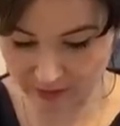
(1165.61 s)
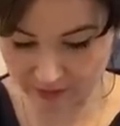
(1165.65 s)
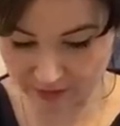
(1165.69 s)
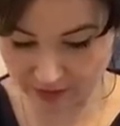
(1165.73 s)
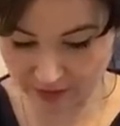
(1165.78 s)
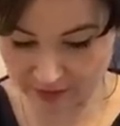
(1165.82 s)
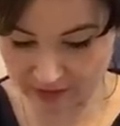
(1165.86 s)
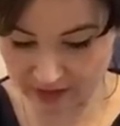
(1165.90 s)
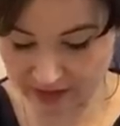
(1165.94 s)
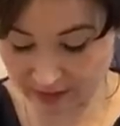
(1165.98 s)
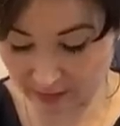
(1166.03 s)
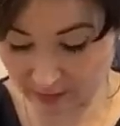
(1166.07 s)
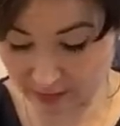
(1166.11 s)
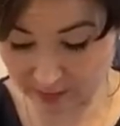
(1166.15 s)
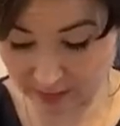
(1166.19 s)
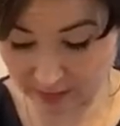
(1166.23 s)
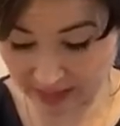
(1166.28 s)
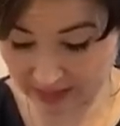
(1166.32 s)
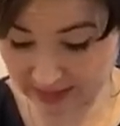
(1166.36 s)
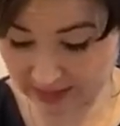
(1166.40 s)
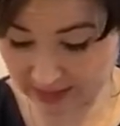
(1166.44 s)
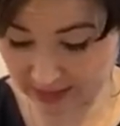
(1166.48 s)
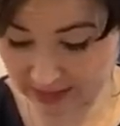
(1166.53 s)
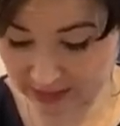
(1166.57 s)
Very, it was
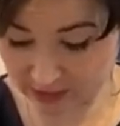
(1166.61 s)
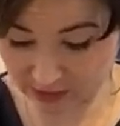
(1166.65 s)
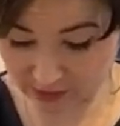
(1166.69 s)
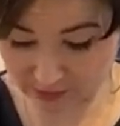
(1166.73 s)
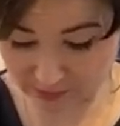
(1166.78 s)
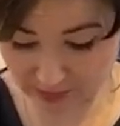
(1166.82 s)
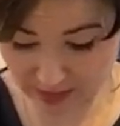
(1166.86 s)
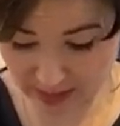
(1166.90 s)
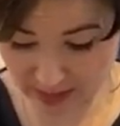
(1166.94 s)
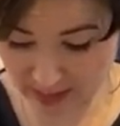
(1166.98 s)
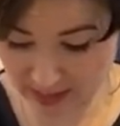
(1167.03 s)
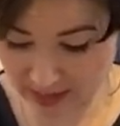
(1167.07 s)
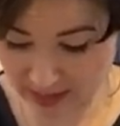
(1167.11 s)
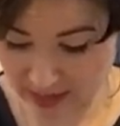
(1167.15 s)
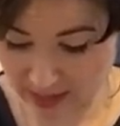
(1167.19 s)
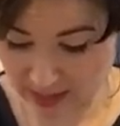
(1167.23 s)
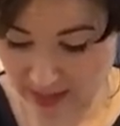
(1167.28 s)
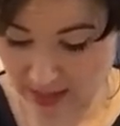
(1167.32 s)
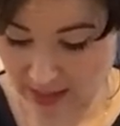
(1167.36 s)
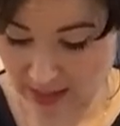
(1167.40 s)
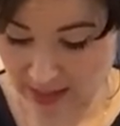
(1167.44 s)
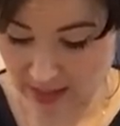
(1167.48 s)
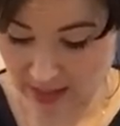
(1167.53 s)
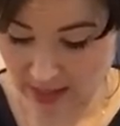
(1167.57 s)
basically just me
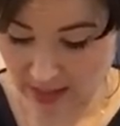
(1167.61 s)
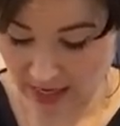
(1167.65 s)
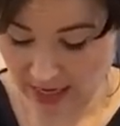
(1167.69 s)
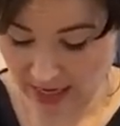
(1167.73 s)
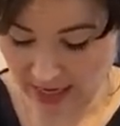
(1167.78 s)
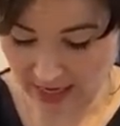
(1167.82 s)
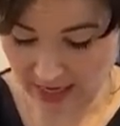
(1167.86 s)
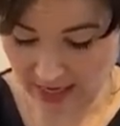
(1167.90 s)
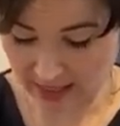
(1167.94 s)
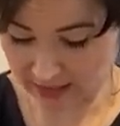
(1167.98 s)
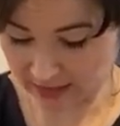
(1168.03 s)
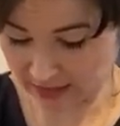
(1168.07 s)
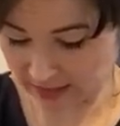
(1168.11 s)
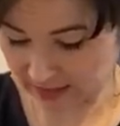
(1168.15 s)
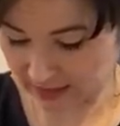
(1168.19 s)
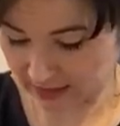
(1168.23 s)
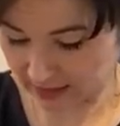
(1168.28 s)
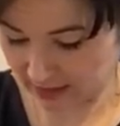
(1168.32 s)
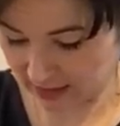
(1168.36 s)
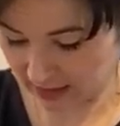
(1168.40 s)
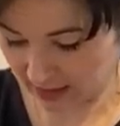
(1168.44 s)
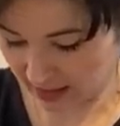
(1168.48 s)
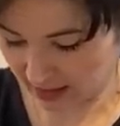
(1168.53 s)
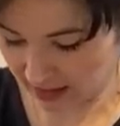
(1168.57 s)
and
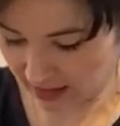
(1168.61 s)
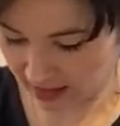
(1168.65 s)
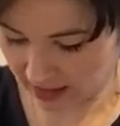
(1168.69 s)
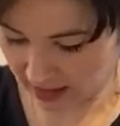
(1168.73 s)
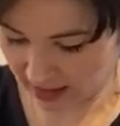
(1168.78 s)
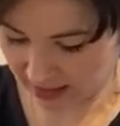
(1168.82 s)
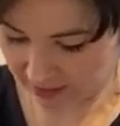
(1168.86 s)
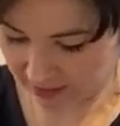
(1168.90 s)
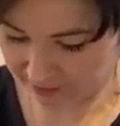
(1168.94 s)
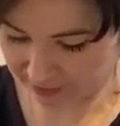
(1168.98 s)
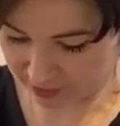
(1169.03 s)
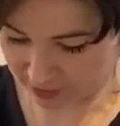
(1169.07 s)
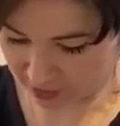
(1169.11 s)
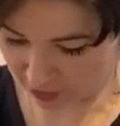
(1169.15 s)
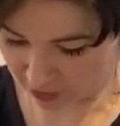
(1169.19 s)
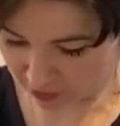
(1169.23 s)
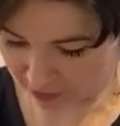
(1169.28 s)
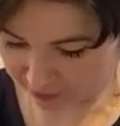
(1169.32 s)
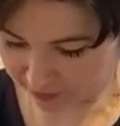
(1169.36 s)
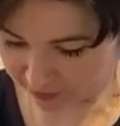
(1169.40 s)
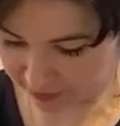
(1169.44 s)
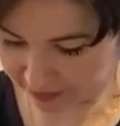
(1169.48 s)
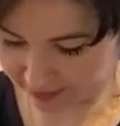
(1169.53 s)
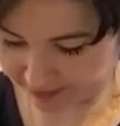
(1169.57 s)
the uh,
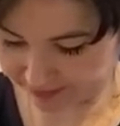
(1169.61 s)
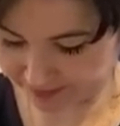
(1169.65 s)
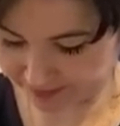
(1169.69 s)
photographer.